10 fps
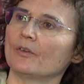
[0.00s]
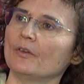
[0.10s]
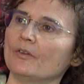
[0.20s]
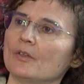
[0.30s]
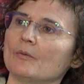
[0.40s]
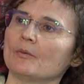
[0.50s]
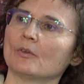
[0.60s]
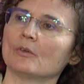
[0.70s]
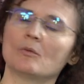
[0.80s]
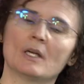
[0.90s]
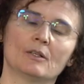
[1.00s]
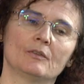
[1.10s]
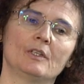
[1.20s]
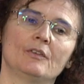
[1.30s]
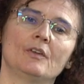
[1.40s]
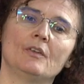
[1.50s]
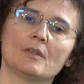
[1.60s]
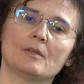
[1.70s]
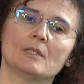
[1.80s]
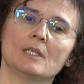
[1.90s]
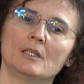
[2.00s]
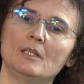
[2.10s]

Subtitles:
go down. And, you know,